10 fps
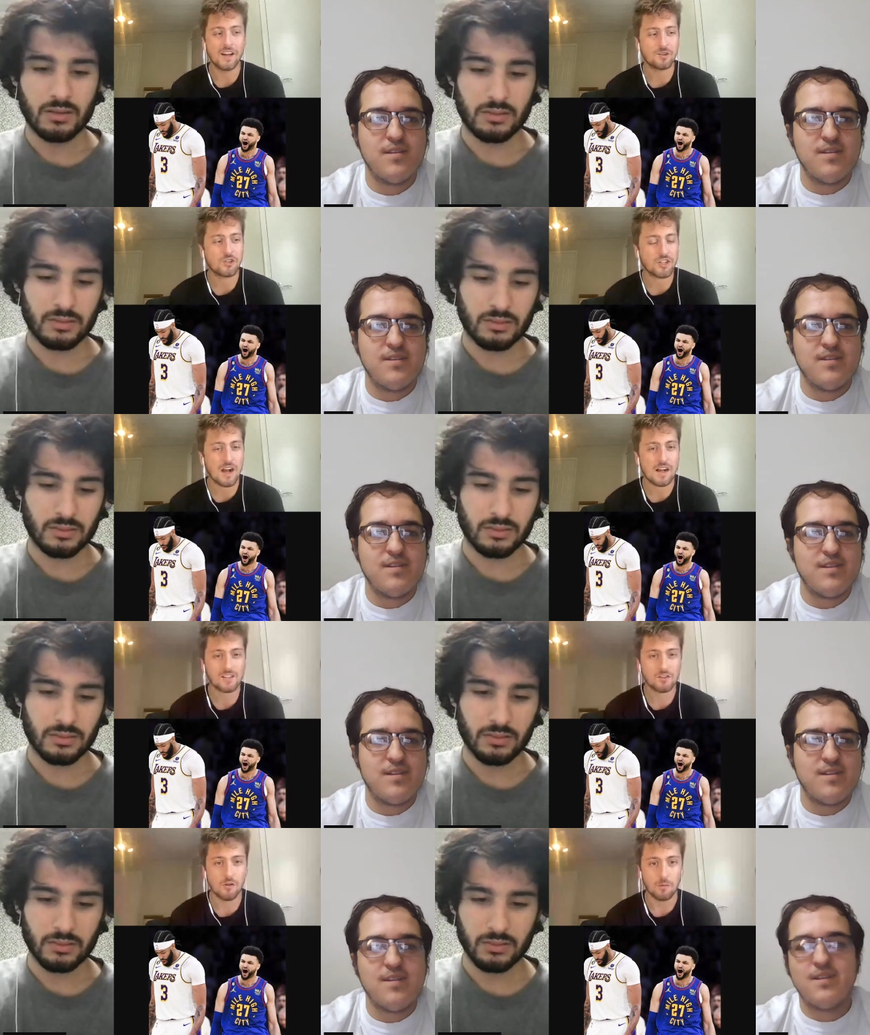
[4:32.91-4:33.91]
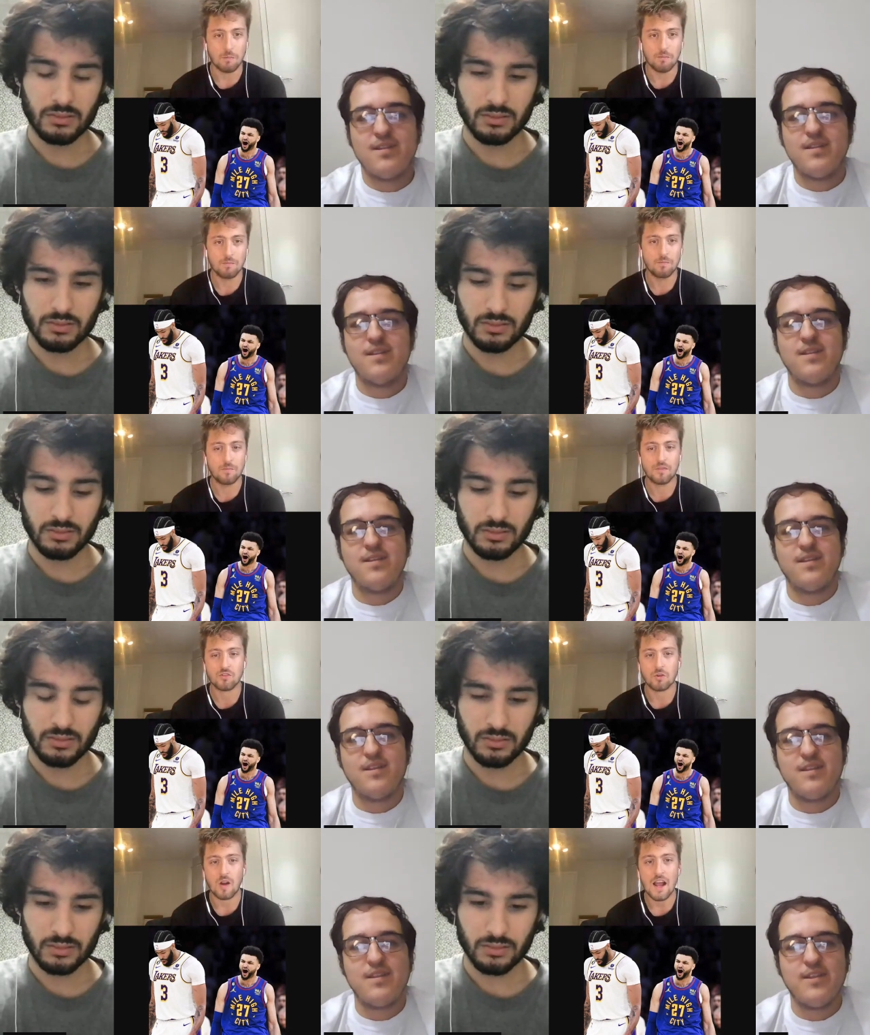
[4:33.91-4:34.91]
Speaker 1: down shots, you're a
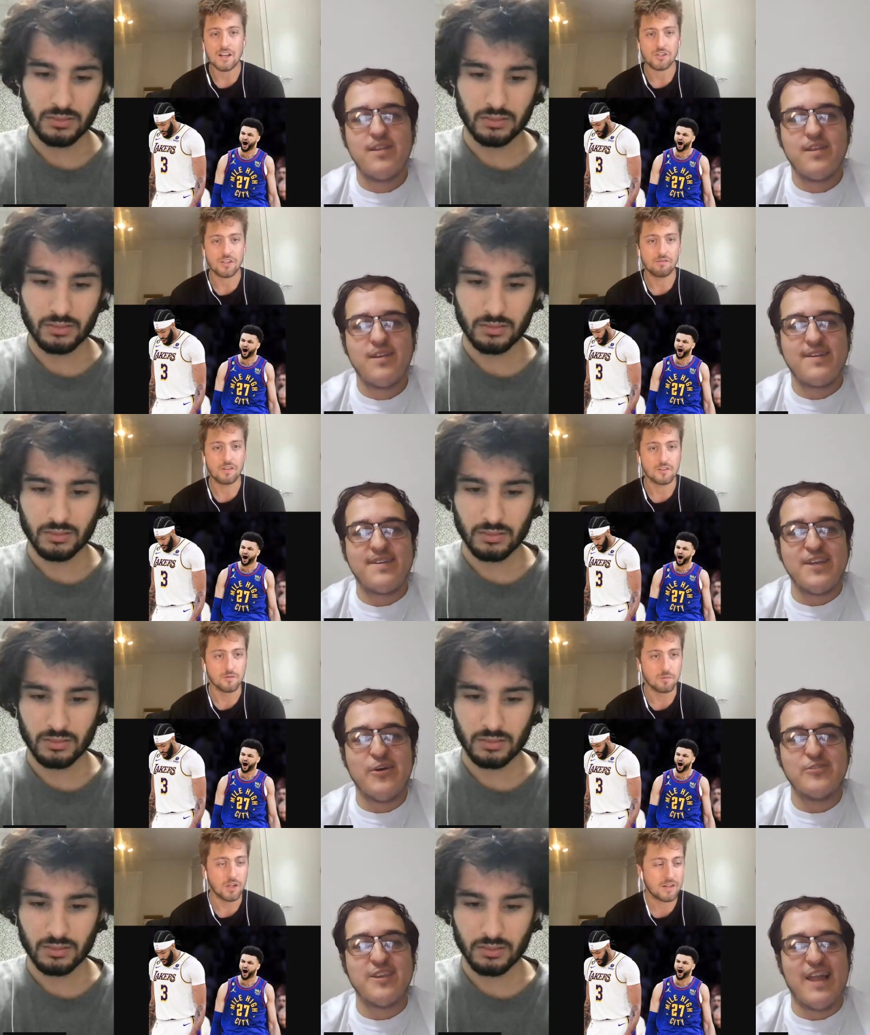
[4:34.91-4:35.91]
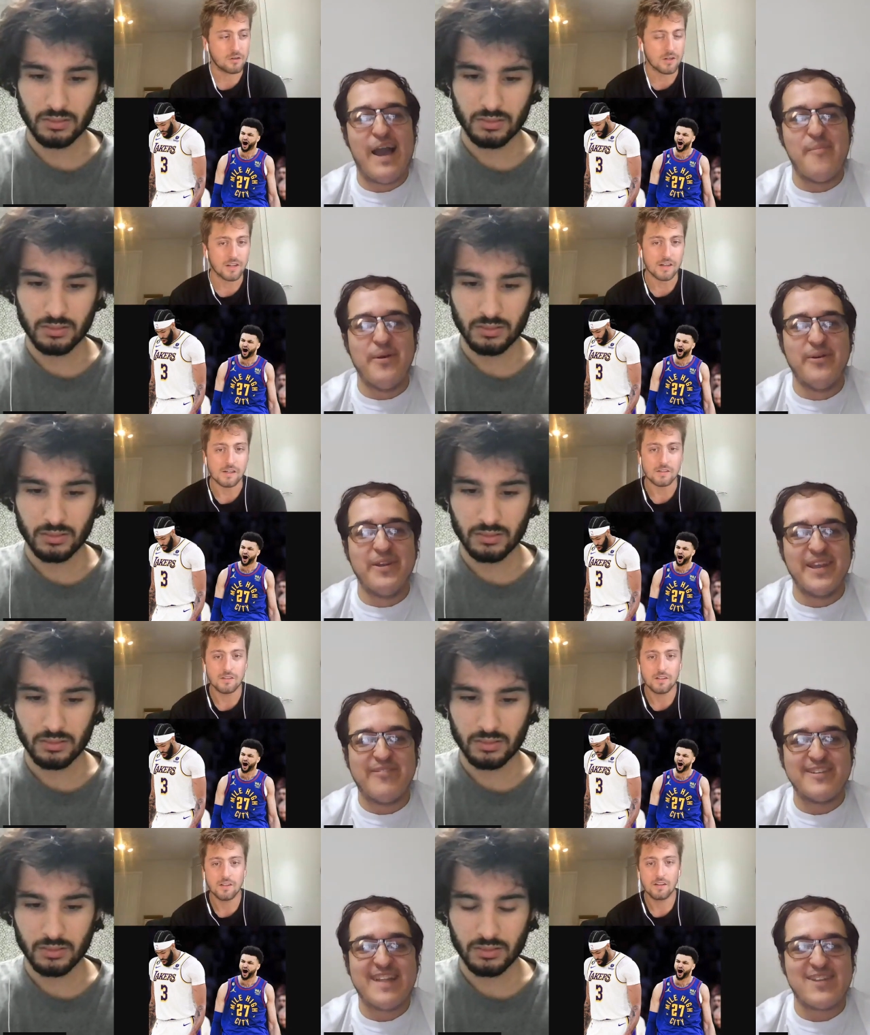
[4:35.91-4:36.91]
trash defense. D'Lo's a liability
Speaker 2: right
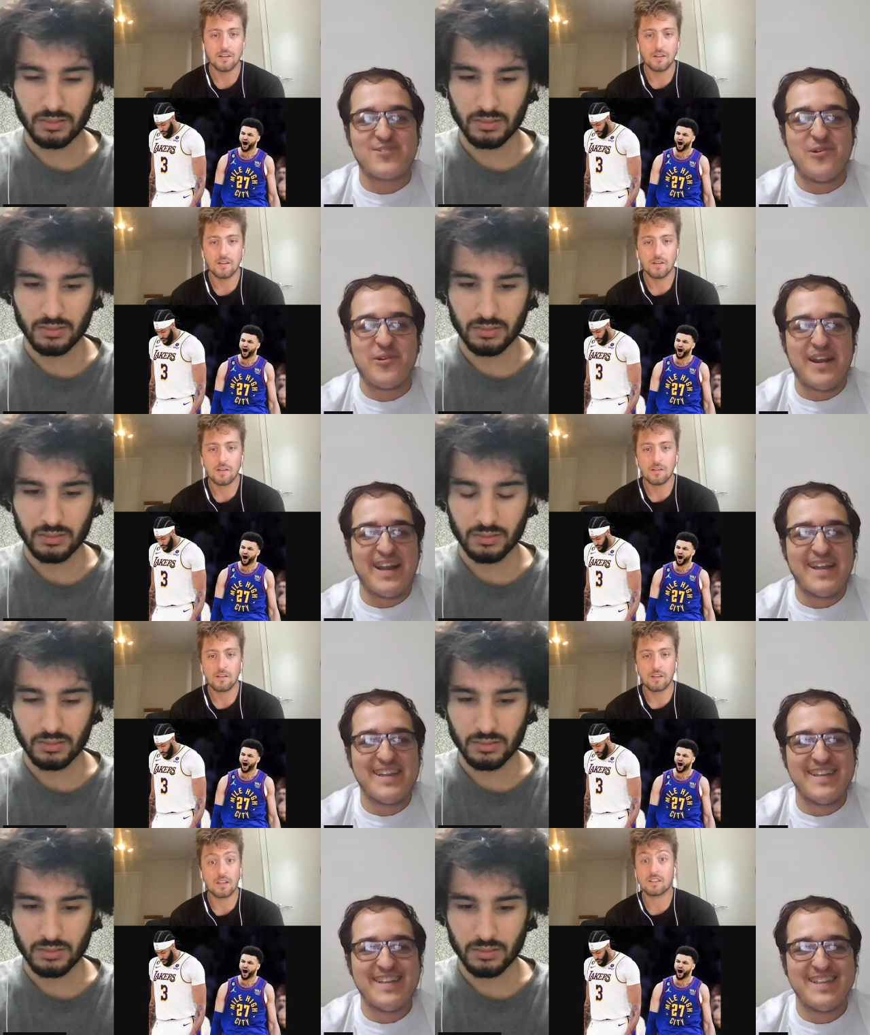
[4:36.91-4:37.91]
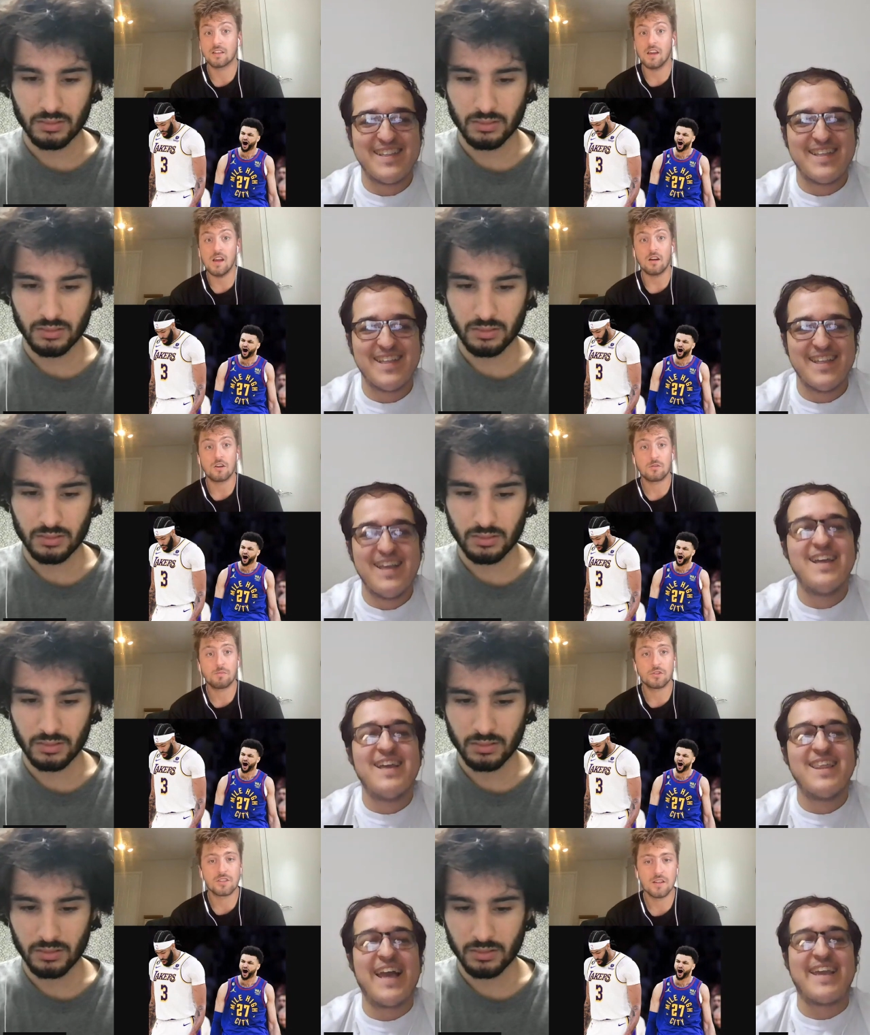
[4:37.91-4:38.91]
if he's not scoring.
Speaker 1: Yeah, hundred
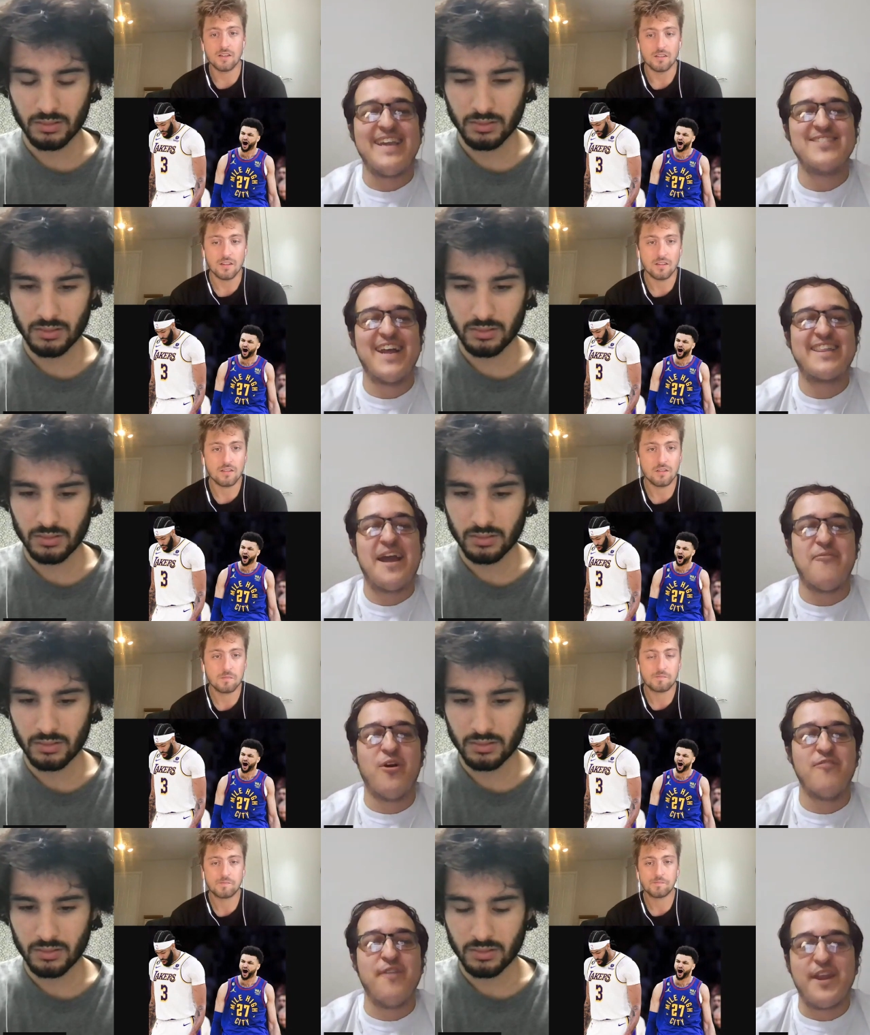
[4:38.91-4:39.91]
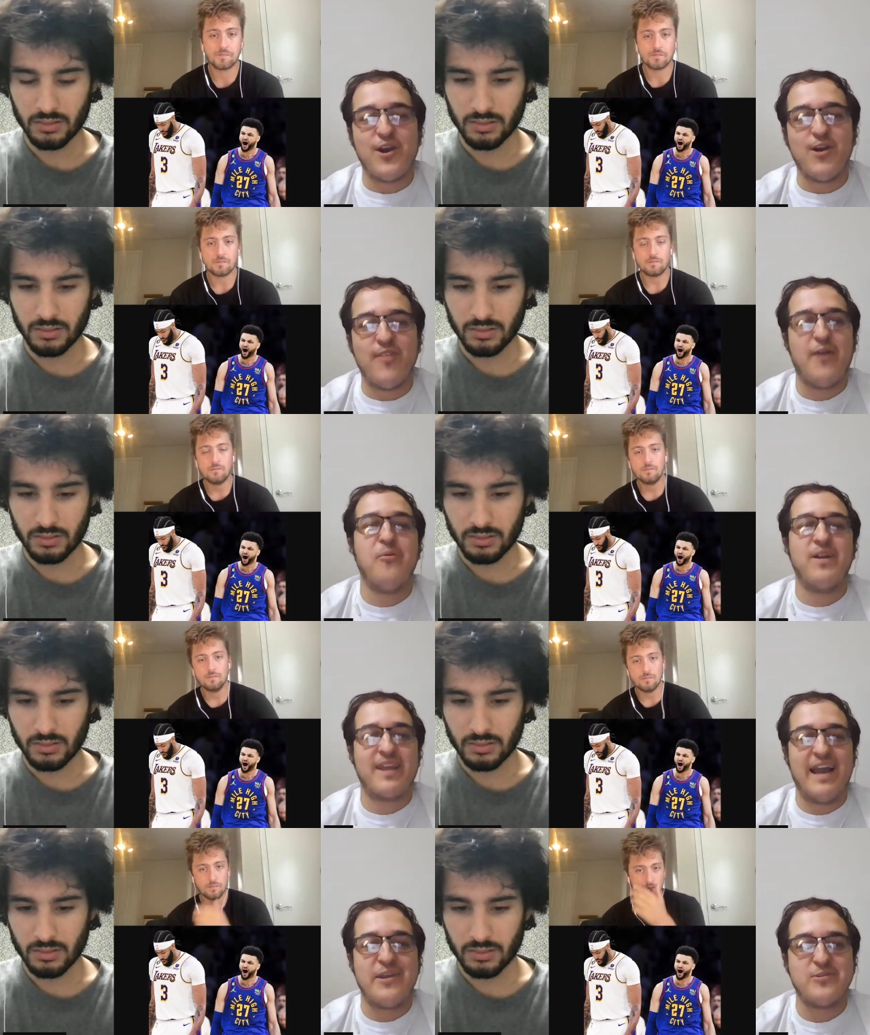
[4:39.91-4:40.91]
percent. Like he's
Speaker 2: like that one video of that
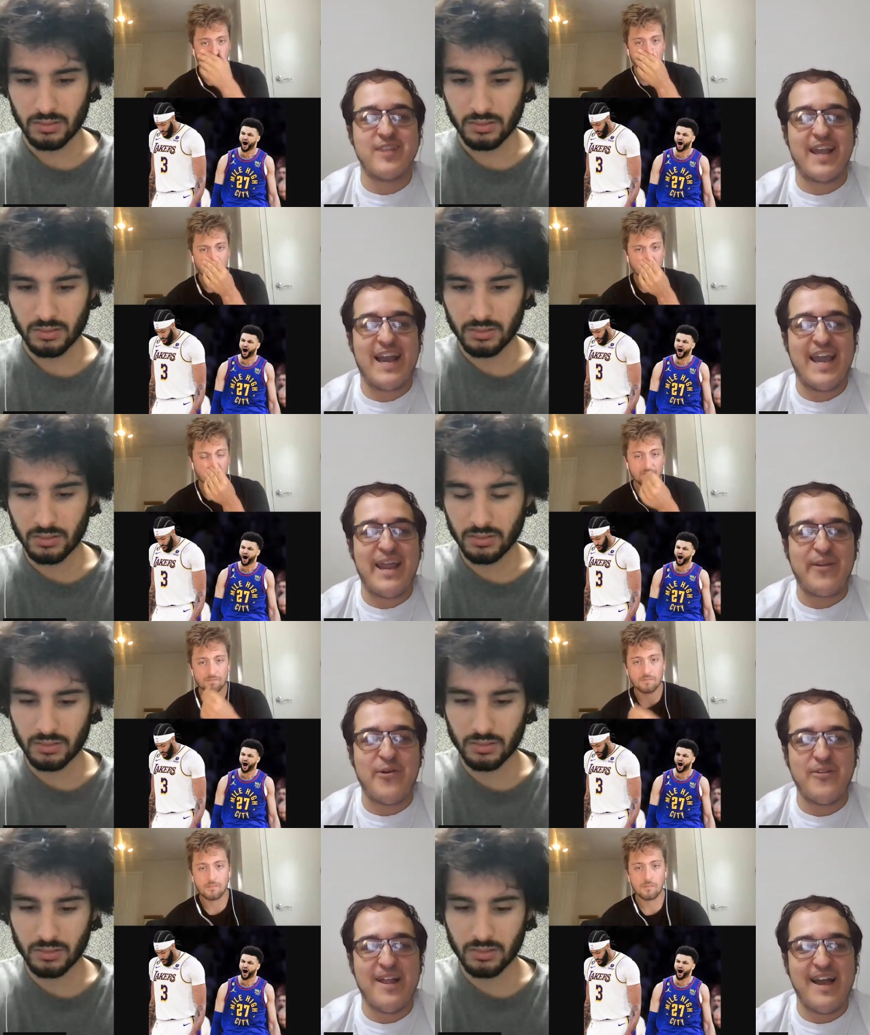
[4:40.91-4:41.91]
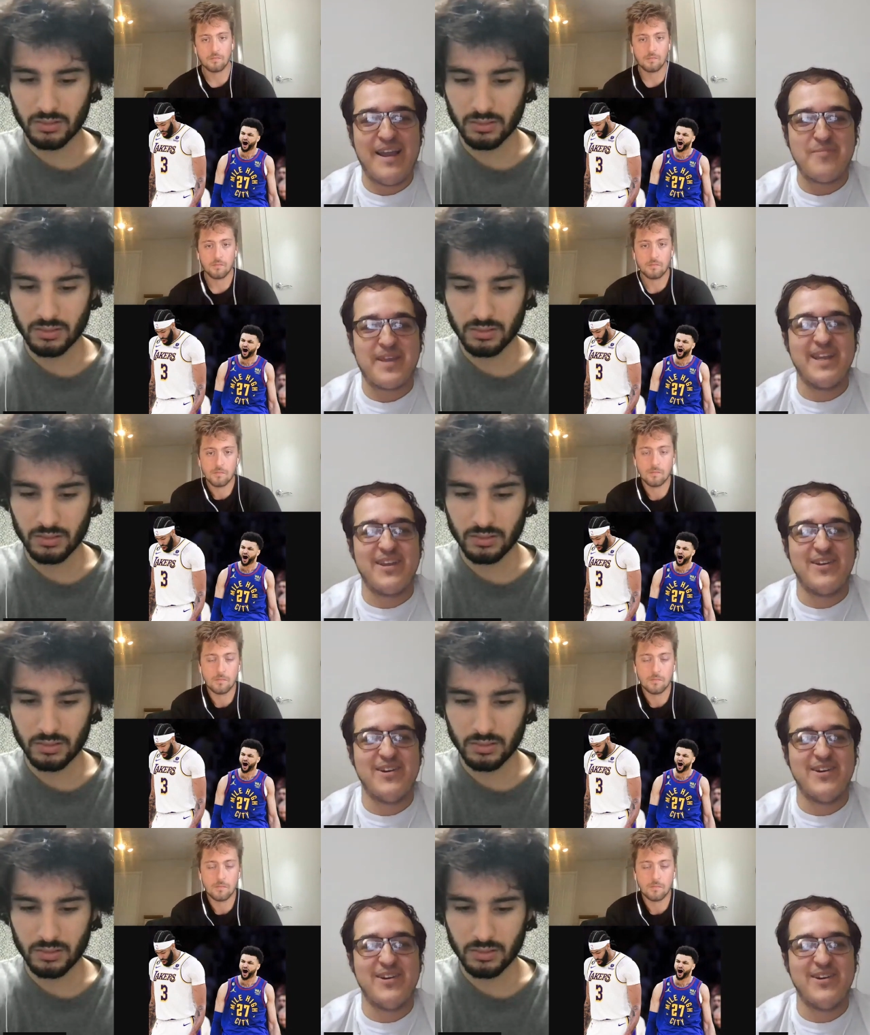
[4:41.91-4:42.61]
one guy who's like, "I ain't gonna lie, I'm getting